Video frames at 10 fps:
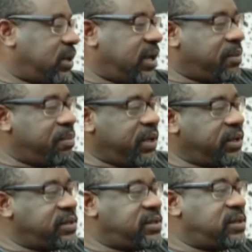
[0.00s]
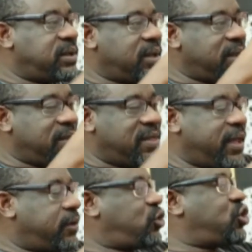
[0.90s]
It means they
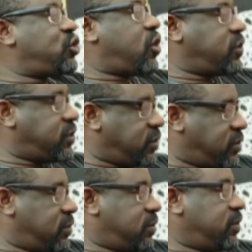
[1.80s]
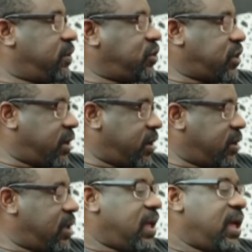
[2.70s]
trust the channel.
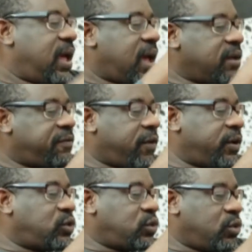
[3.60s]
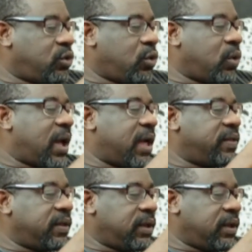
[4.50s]
And for it to grow, at
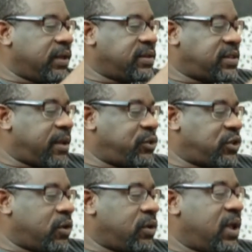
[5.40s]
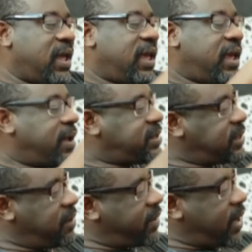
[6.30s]
the inception, a
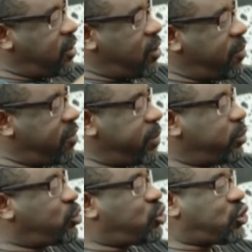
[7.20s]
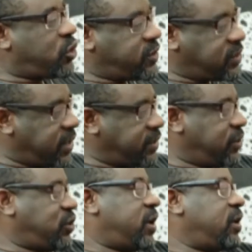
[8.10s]
significant number of people trusted the
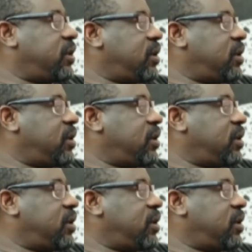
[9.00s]
channel.